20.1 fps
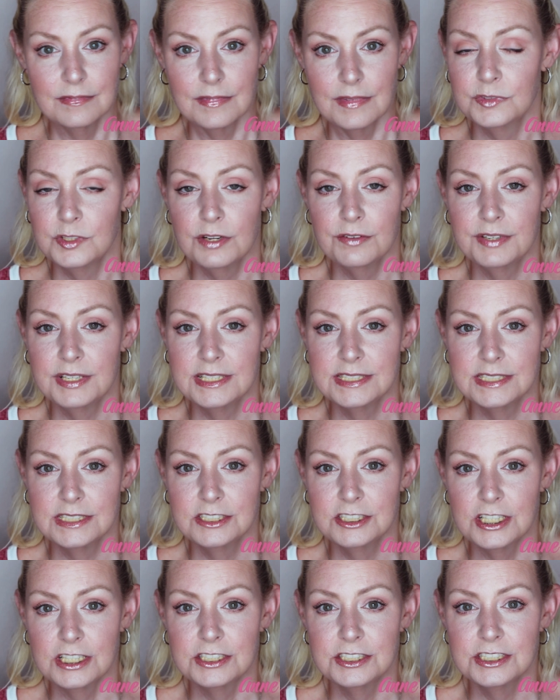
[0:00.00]
Do you have any
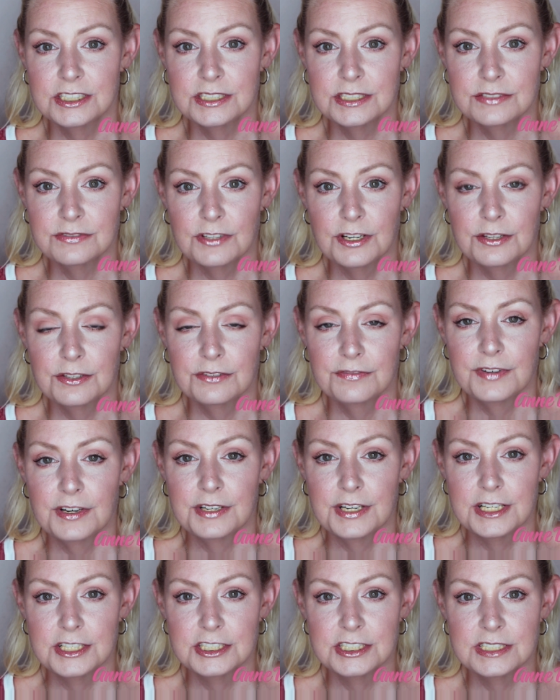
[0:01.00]
suggestions for other
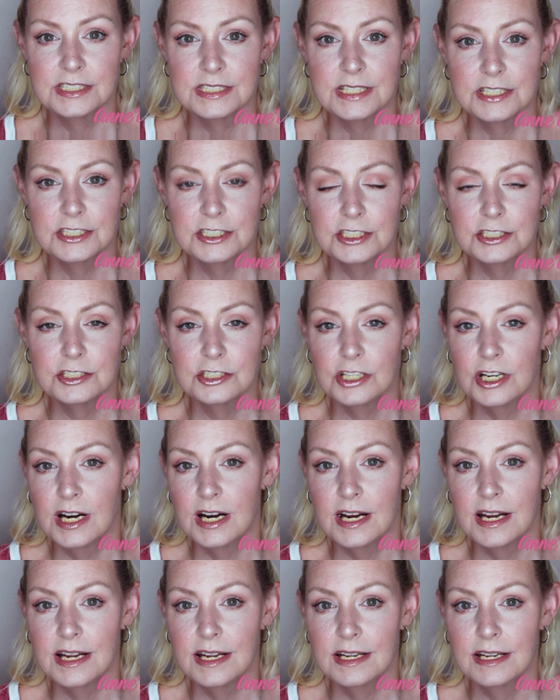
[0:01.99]
foundations I should
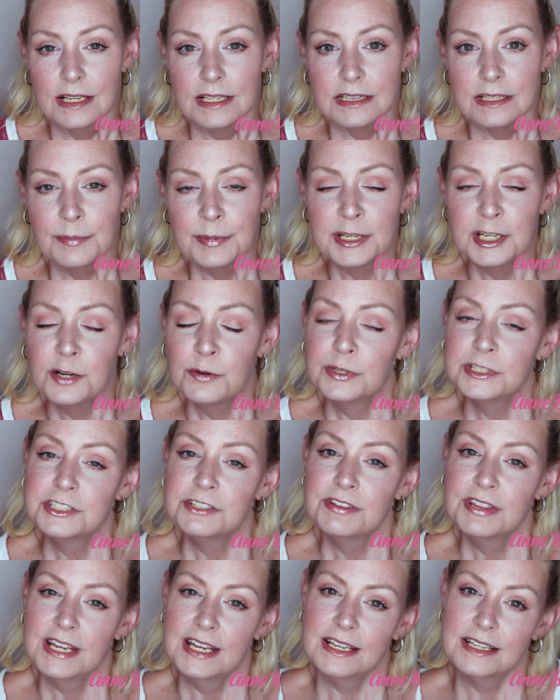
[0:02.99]
try? Let me know what you
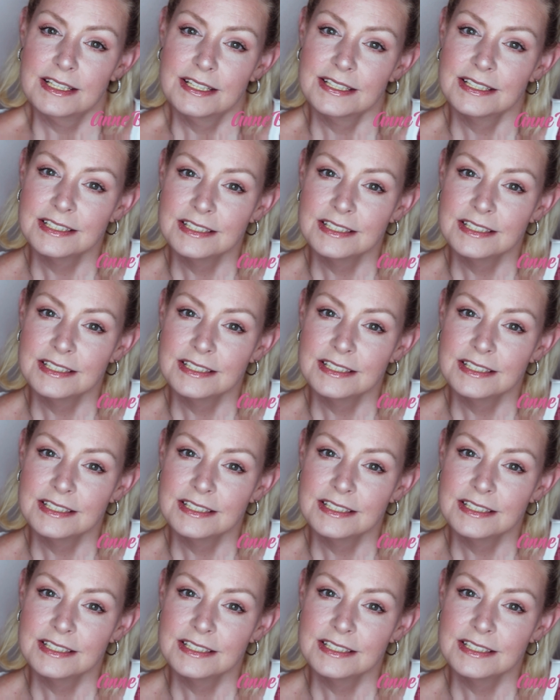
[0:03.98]
think.